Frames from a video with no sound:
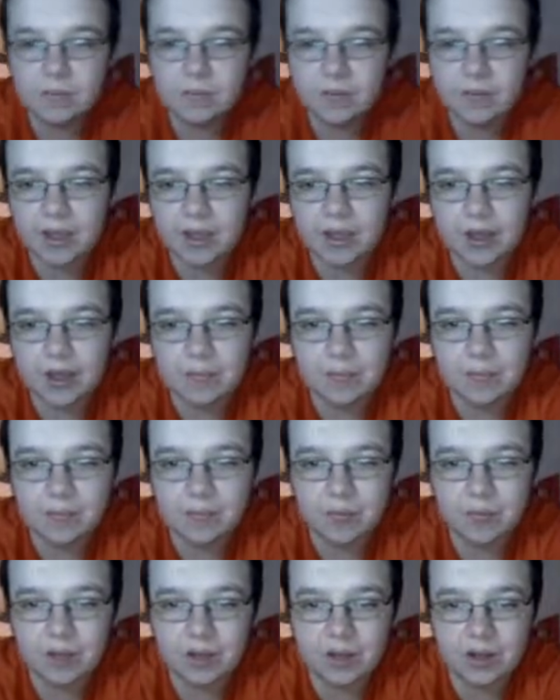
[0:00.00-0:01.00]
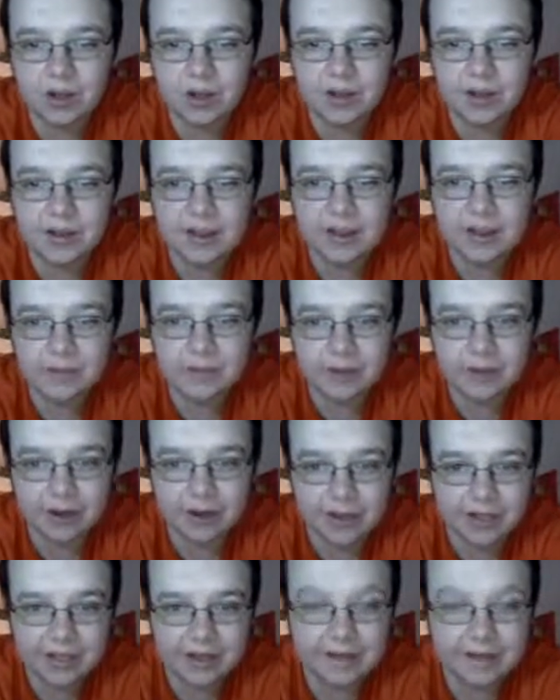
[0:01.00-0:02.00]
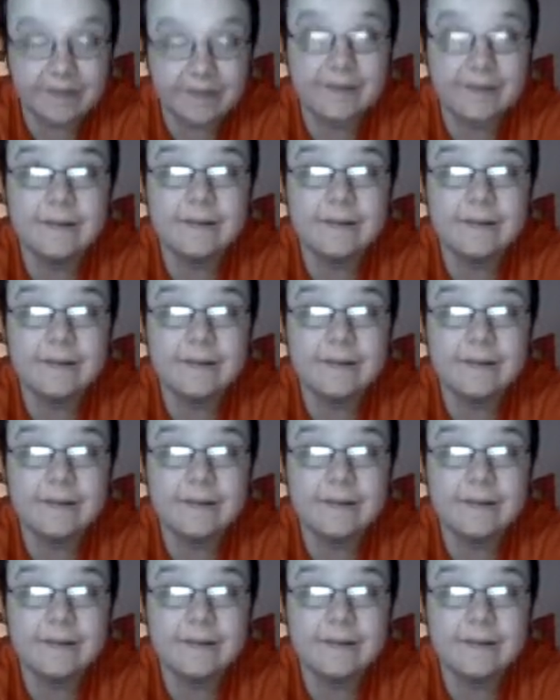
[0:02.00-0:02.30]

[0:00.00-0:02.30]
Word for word: pickup with uh, Dez Bryant there.